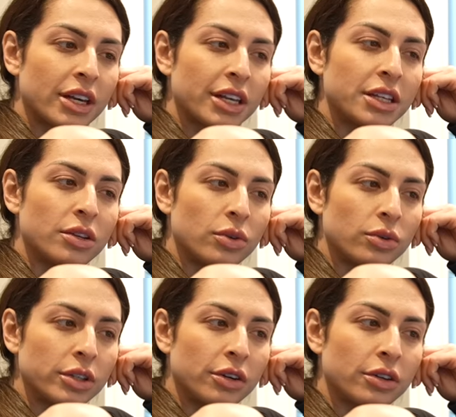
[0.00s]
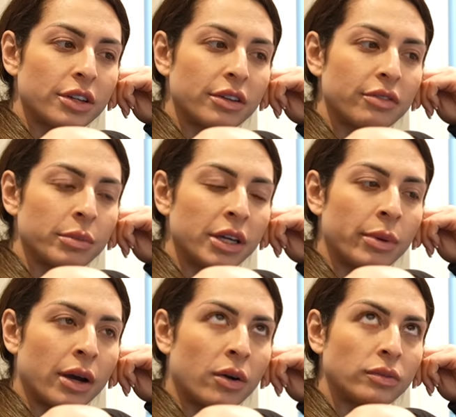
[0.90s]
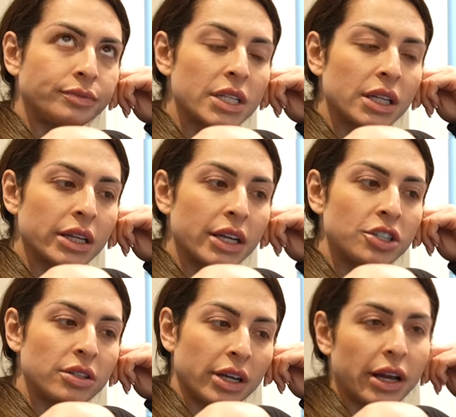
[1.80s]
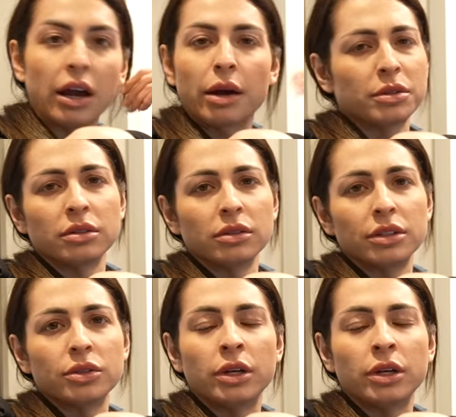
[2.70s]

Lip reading: Like, I think the only hard thing for me about delegation, like I absolutely do